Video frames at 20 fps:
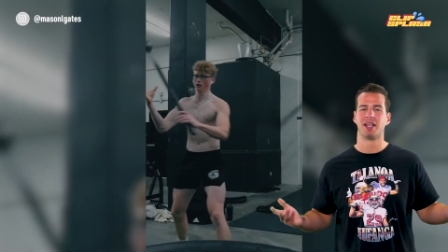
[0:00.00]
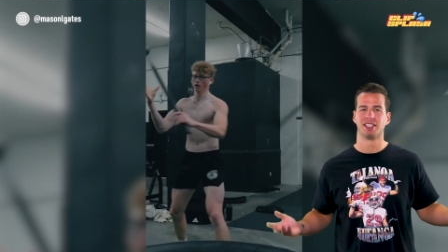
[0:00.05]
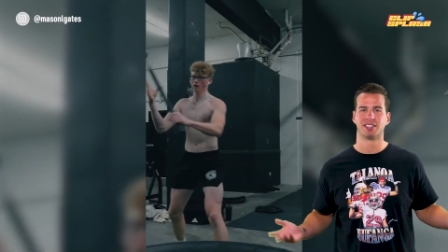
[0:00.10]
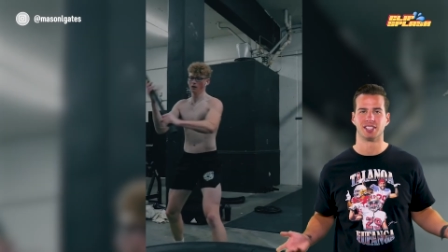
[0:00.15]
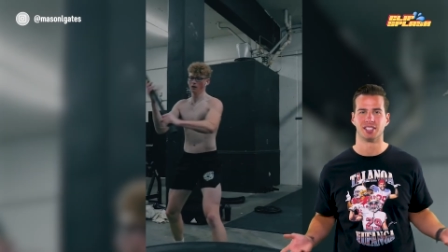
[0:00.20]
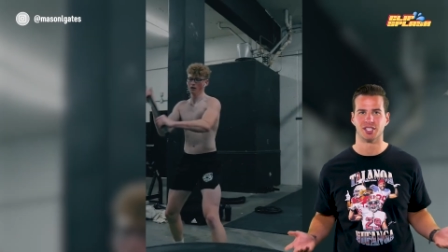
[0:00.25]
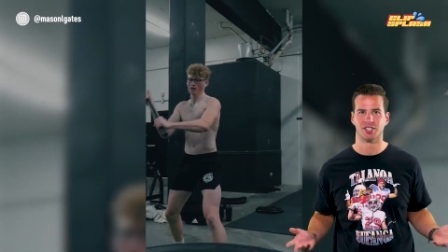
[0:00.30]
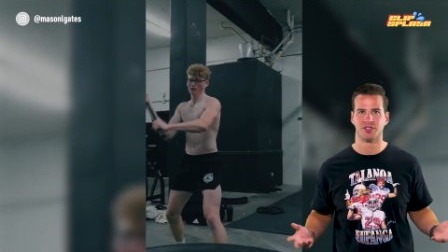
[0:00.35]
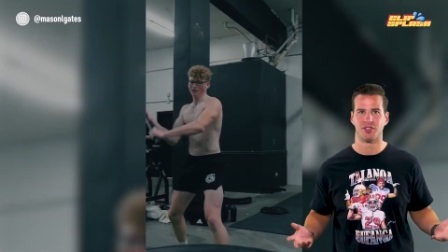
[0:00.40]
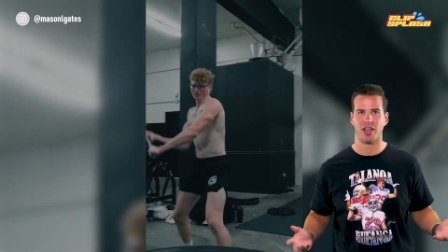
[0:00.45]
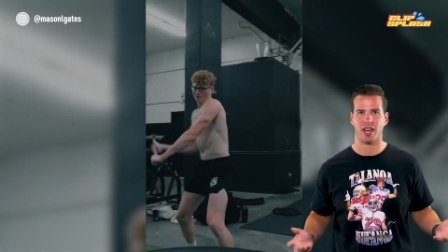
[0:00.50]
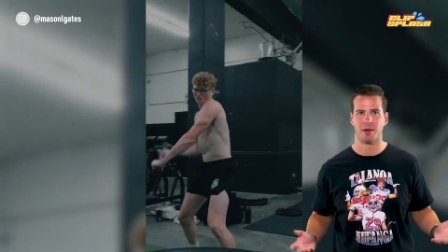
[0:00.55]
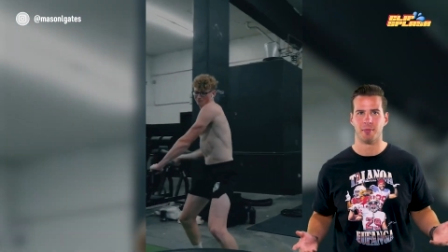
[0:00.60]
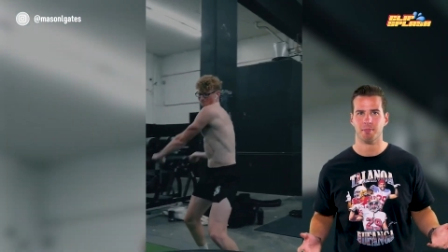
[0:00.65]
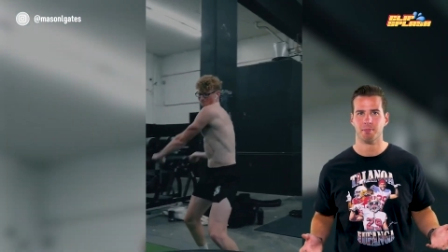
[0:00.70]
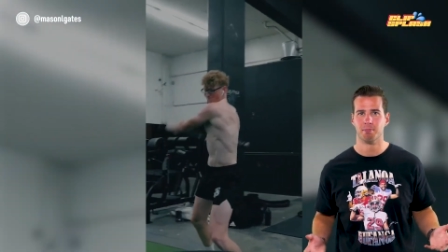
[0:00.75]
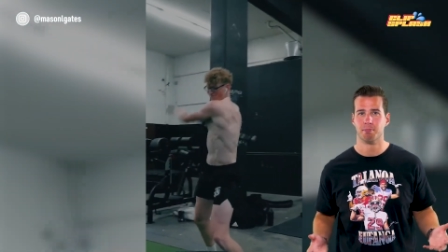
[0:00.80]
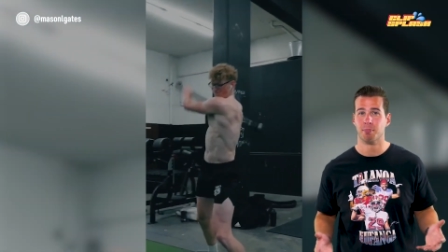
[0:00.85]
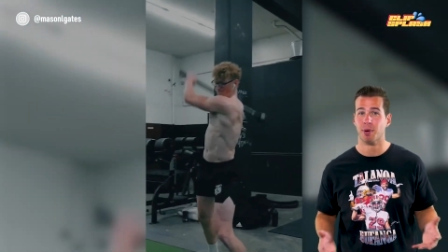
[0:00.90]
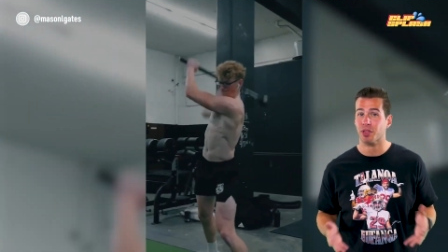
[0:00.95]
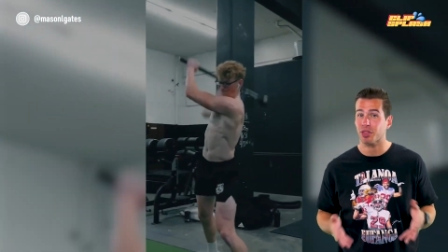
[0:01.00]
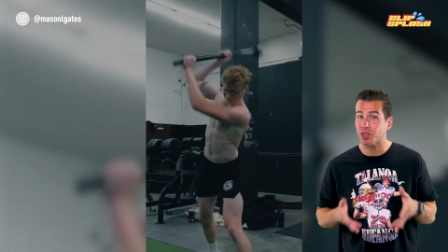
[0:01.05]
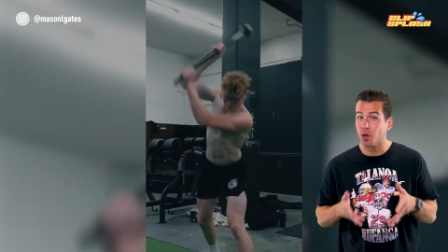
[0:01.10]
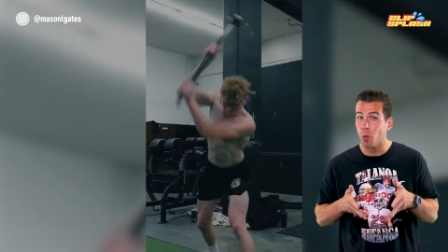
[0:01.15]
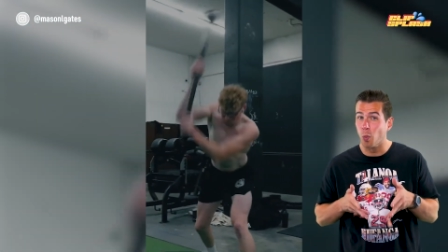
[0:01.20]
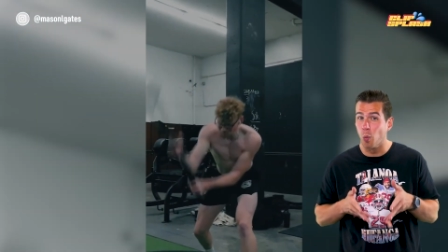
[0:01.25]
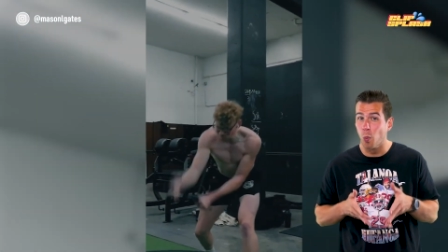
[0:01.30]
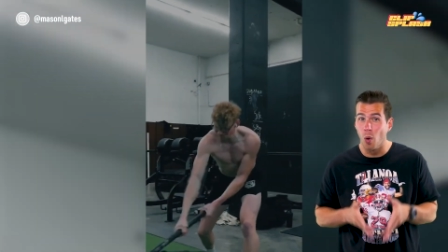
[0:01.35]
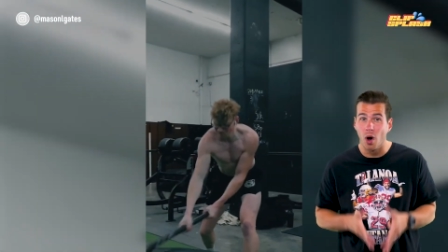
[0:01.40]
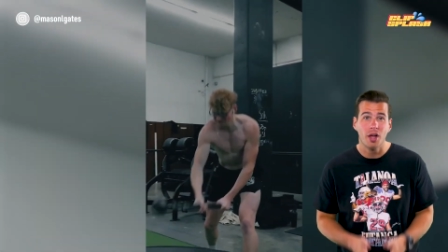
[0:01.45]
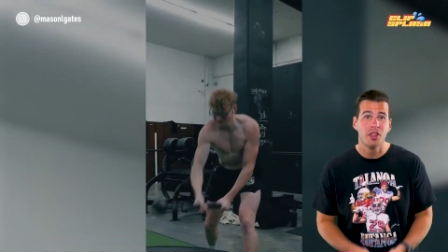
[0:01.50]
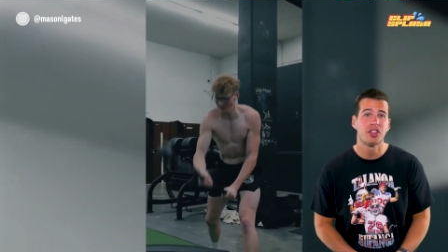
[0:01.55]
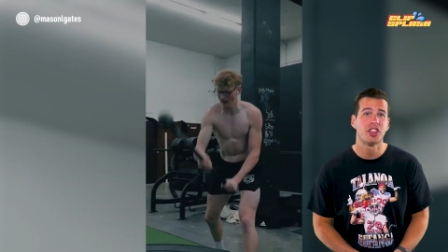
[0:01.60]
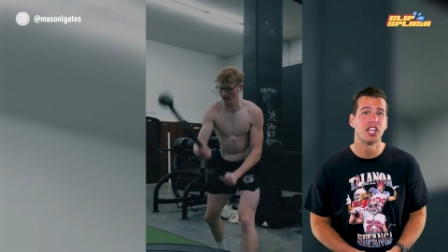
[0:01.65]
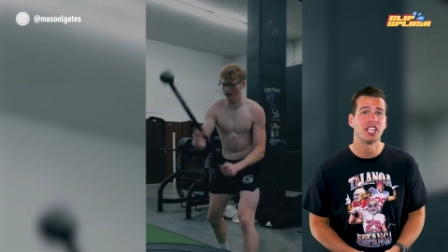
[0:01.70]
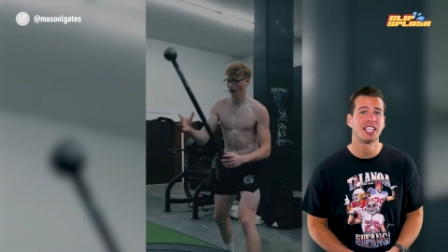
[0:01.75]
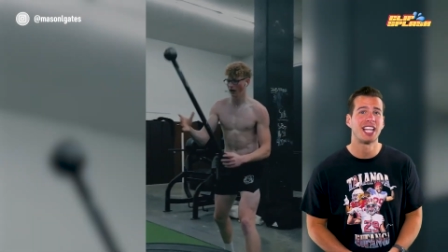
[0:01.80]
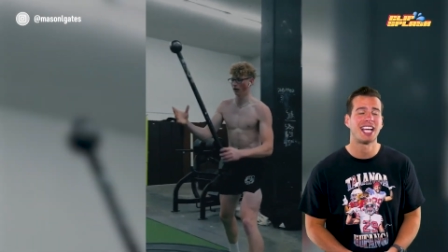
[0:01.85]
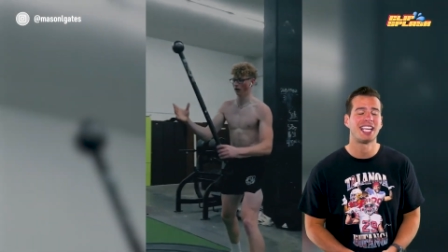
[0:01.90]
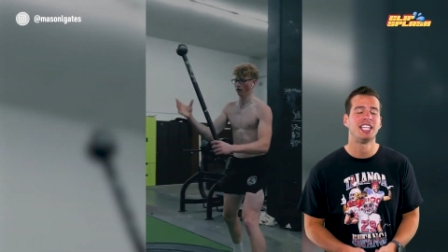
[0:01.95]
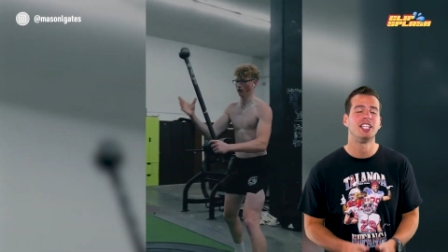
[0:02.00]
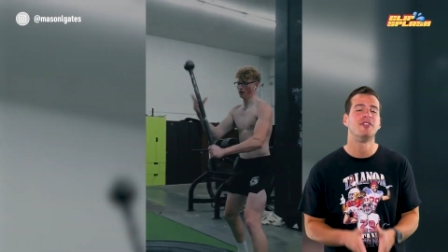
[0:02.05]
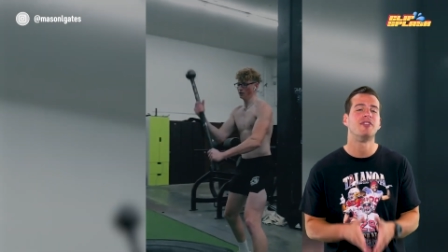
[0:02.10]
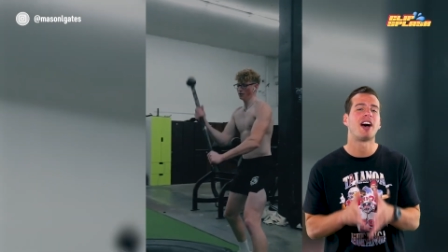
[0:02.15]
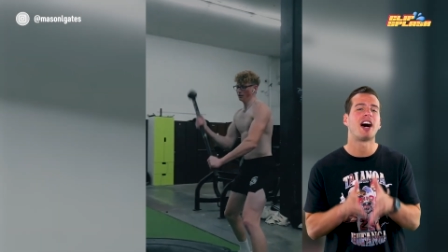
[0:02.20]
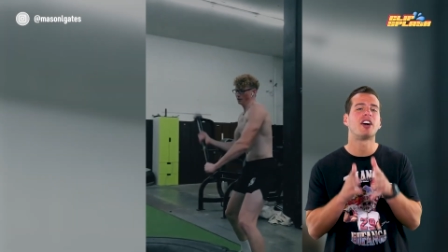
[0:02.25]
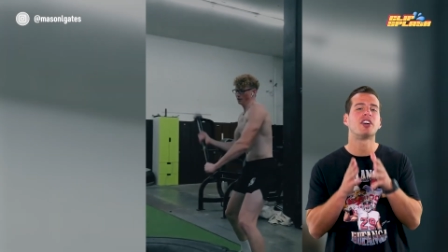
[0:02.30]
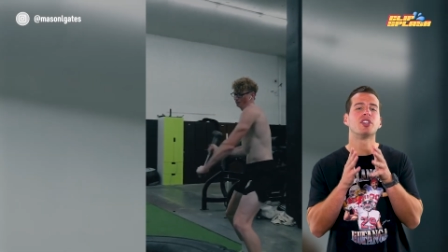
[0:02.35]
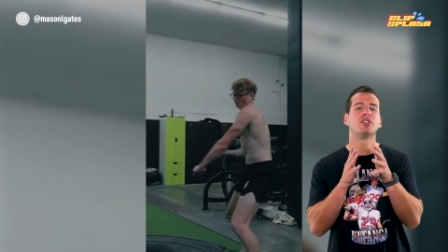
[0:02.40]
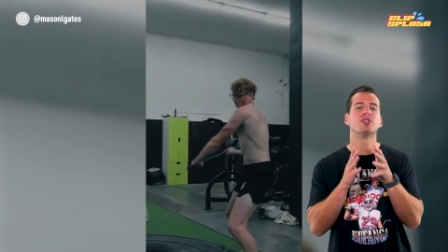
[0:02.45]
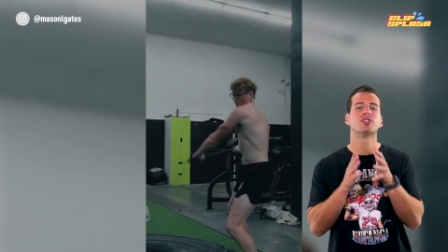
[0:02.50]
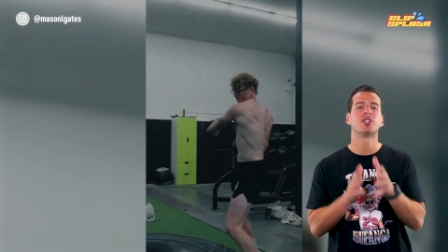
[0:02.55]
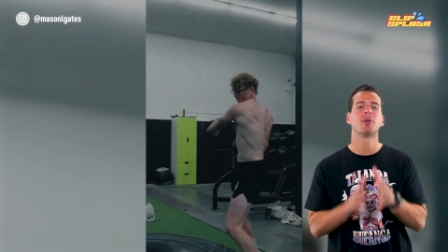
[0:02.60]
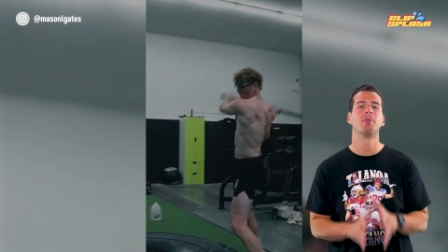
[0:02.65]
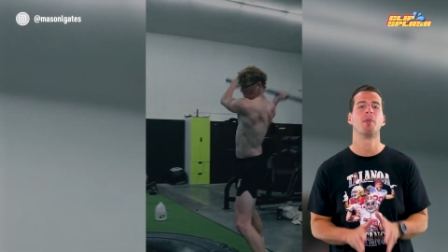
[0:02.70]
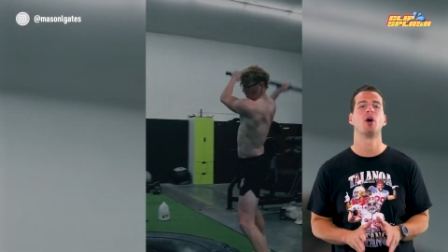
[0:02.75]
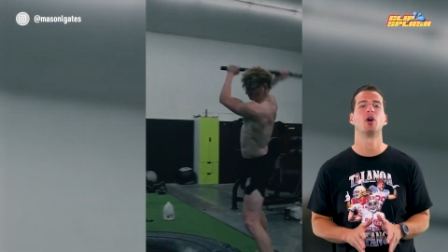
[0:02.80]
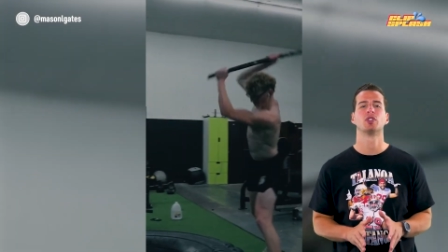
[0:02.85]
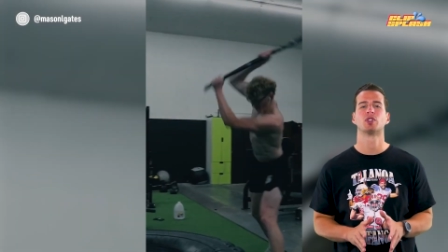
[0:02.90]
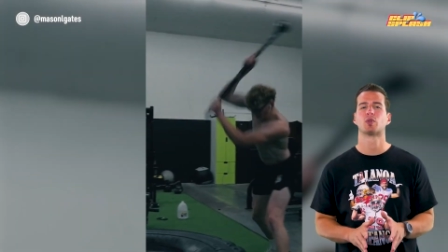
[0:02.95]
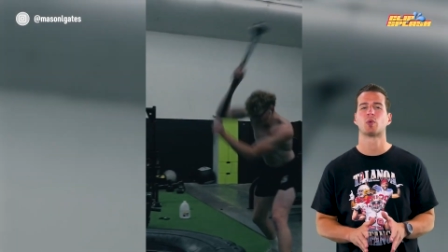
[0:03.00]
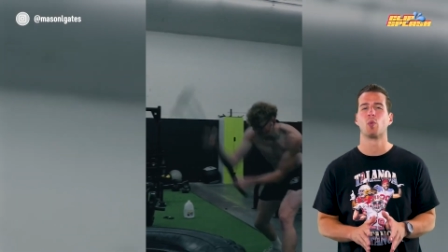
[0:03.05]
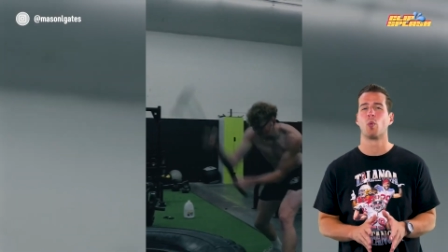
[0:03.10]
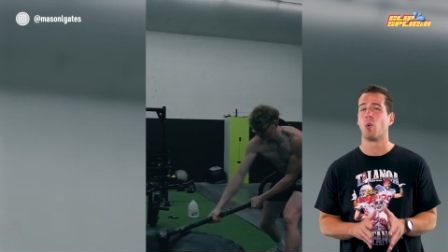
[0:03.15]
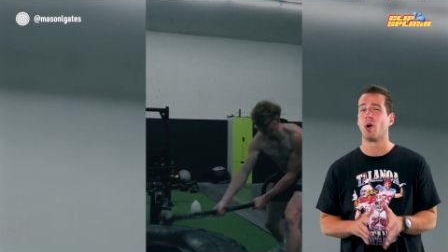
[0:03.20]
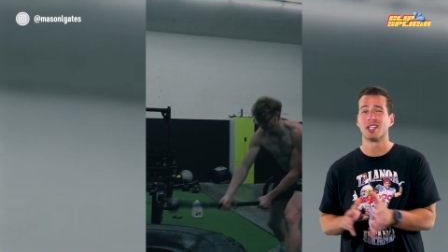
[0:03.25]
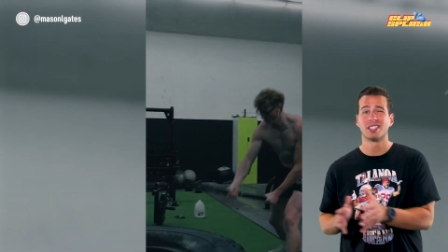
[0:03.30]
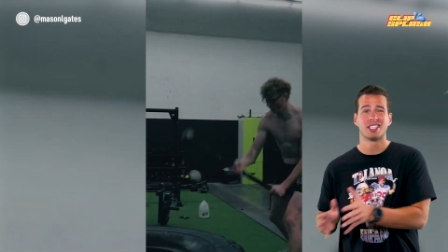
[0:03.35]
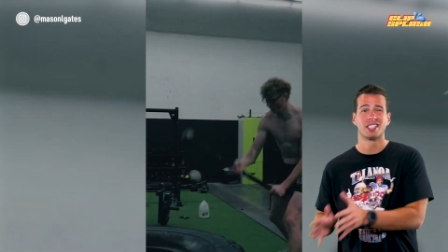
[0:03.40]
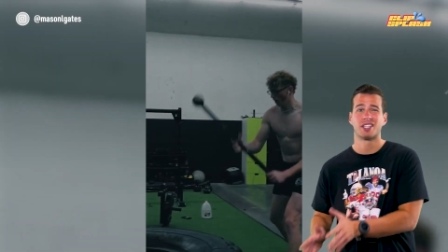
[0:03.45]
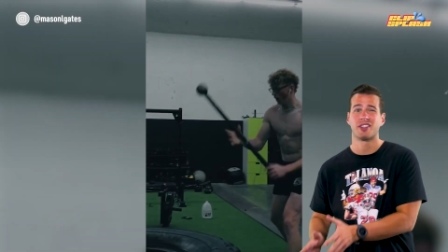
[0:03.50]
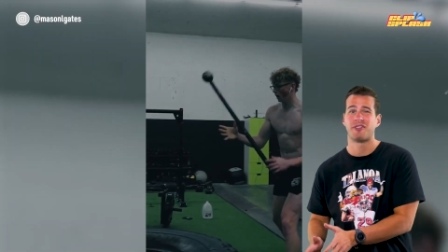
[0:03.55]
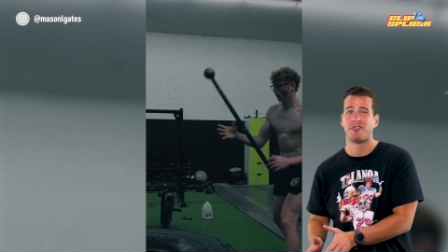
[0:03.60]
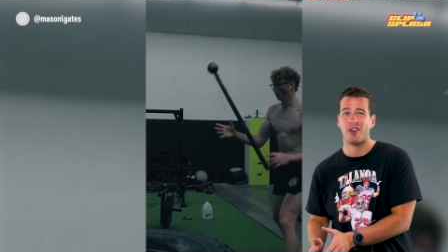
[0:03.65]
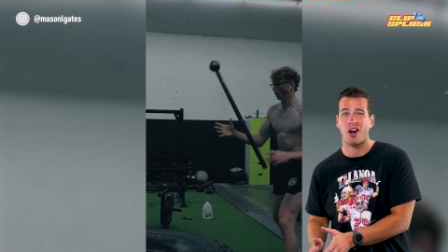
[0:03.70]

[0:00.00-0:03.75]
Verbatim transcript: Mason's fame, but the one thing that he values the most wasn't the